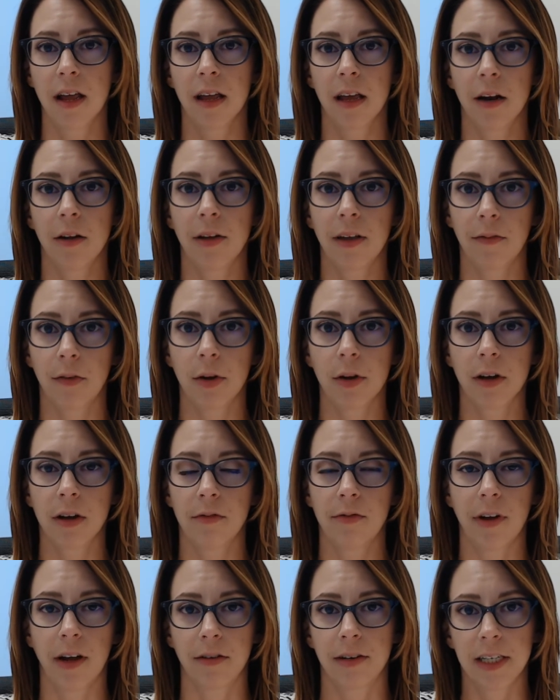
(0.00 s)
It'll give you a
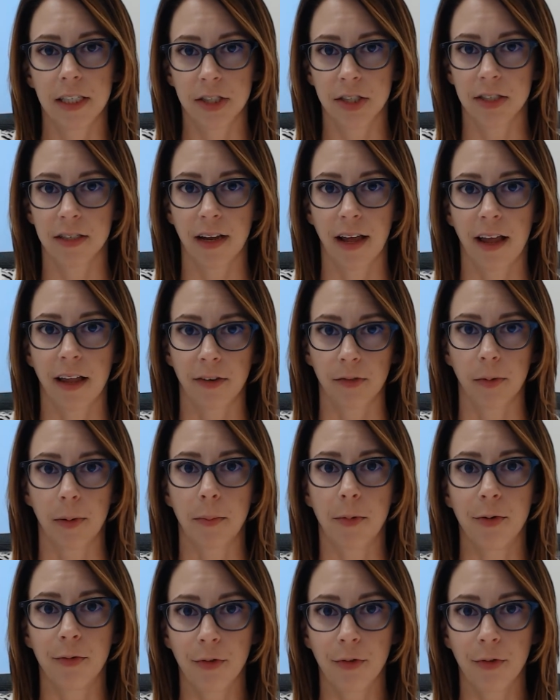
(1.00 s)
good foundation as we move